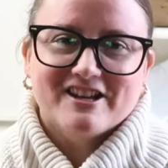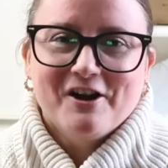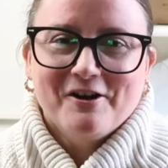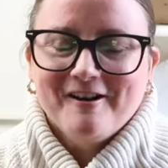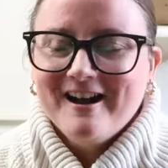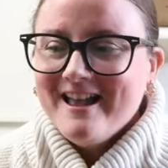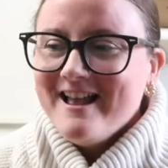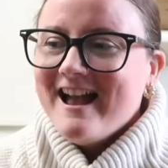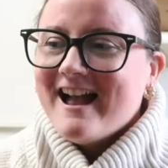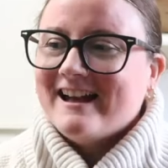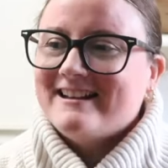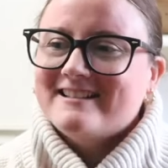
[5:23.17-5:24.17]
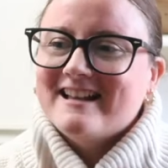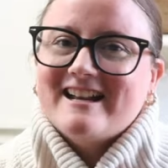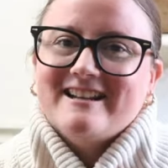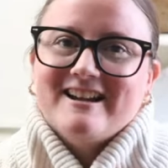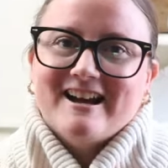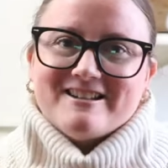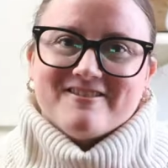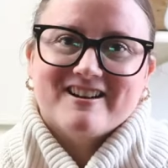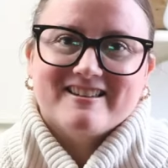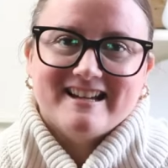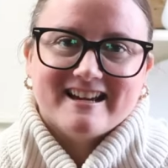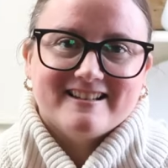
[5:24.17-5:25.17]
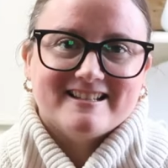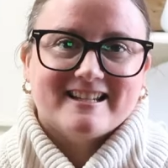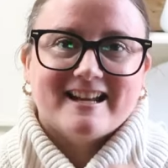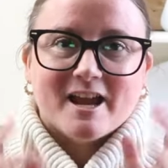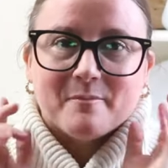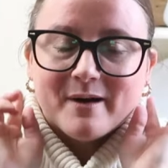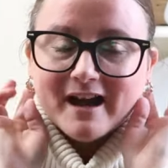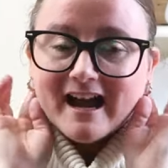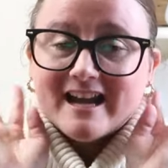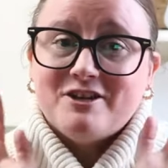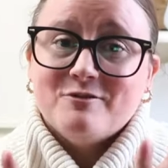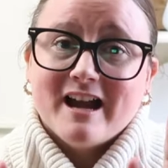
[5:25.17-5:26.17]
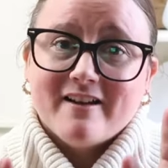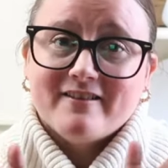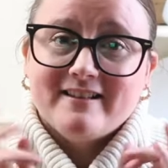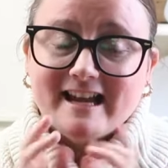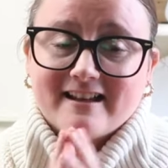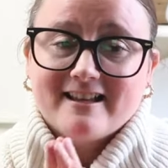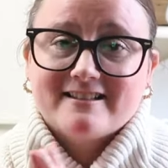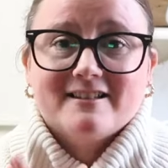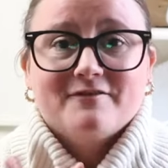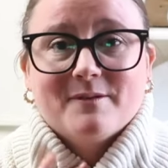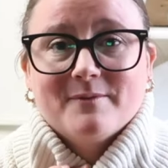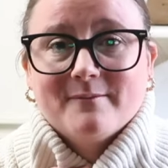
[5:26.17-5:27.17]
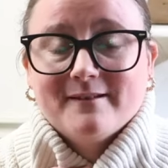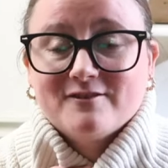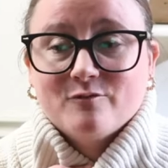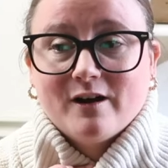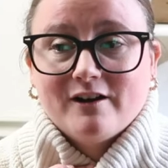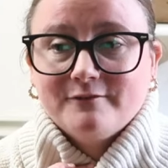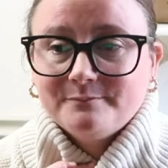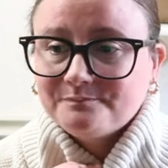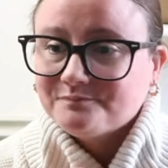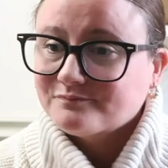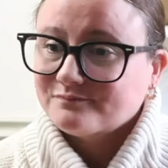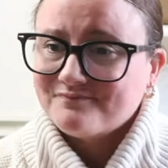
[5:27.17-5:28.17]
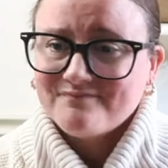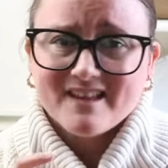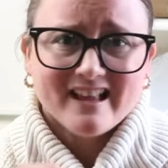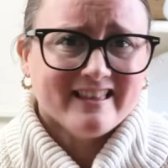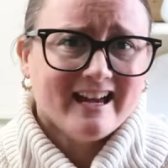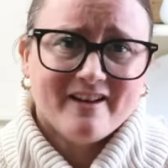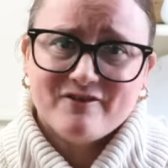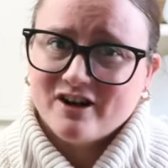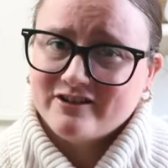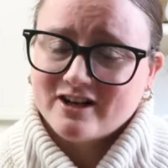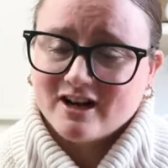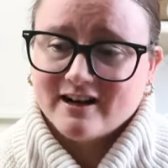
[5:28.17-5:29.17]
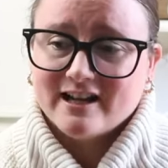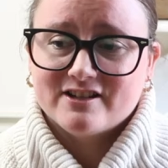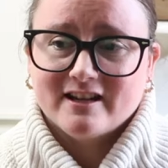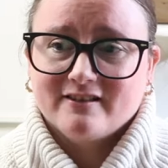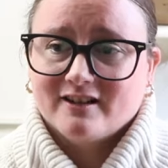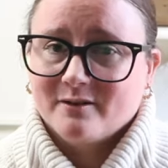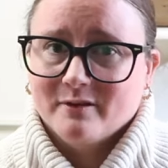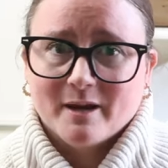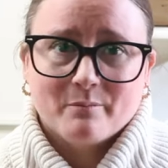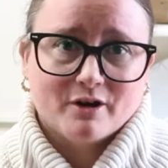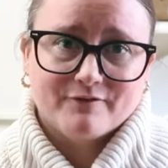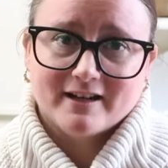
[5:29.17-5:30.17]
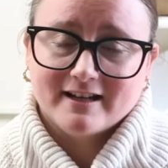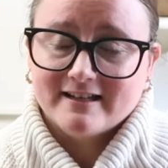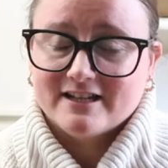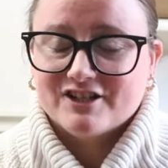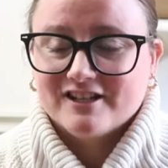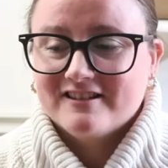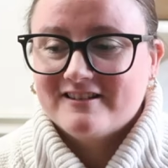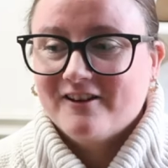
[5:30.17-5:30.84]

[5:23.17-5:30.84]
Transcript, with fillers: So I decided not to wear the necklace today, but I do have necklaces from them as well that have not tarnished and they're in like perfect condition.